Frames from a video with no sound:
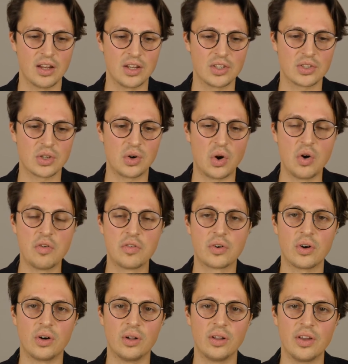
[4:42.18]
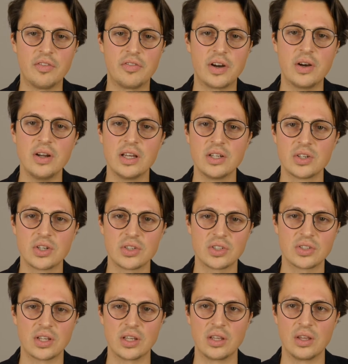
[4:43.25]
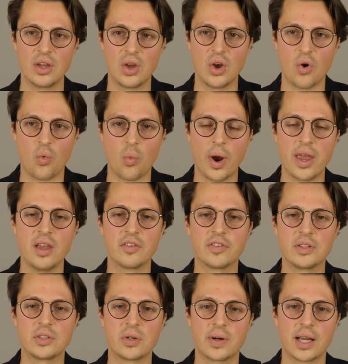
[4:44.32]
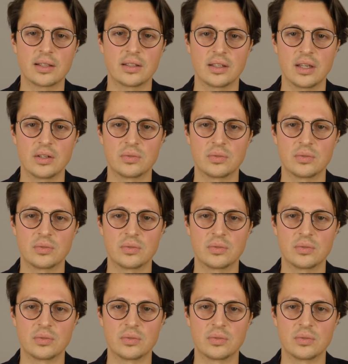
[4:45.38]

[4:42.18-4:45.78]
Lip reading: So overall, a very interesting way of interacting.